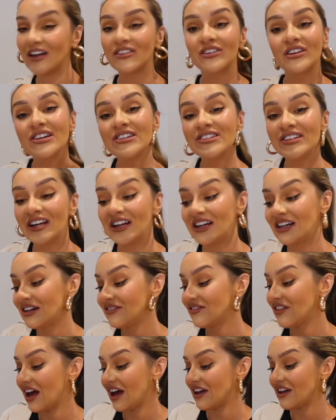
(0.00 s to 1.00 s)
it's gonna sit and
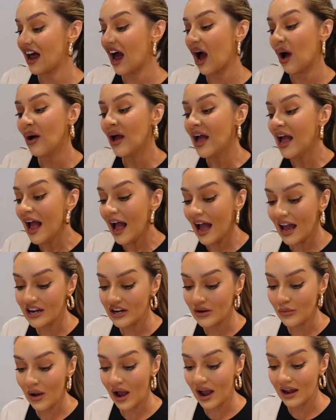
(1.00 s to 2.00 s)
live there now.
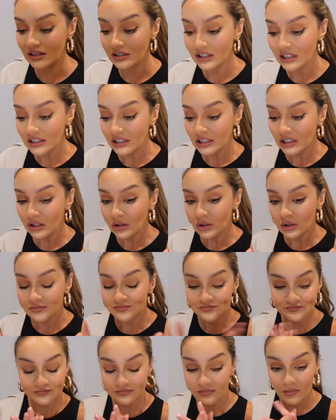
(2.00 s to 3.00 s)
Anyway,
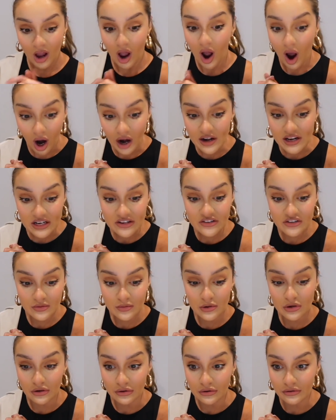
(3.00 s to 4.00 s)
I need to
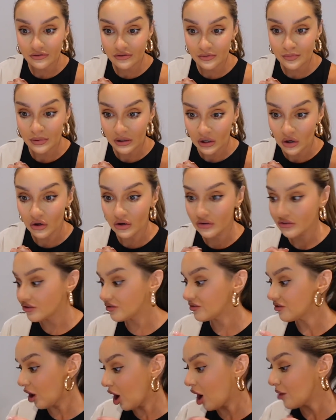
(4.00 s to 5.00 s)
move
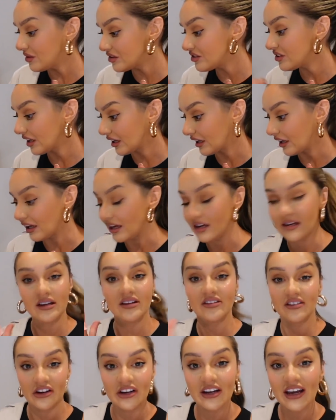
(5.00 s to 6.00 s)
because time is ticking.
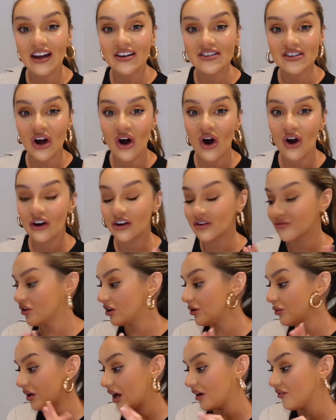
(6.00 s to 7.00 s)
It's gonna get dark and I
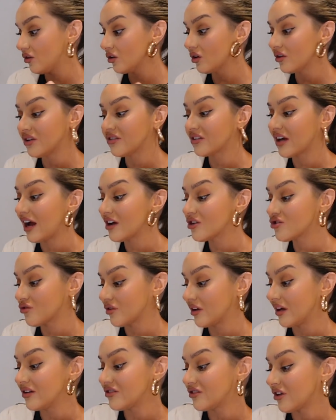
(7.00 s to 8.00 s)
really wanna have a look at this cat
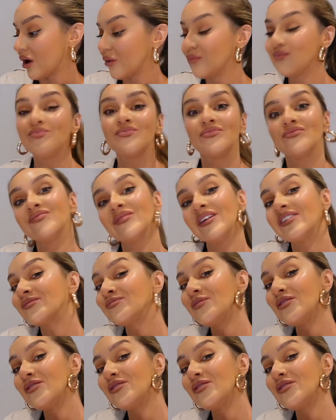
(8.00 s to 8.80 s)
tree. So let's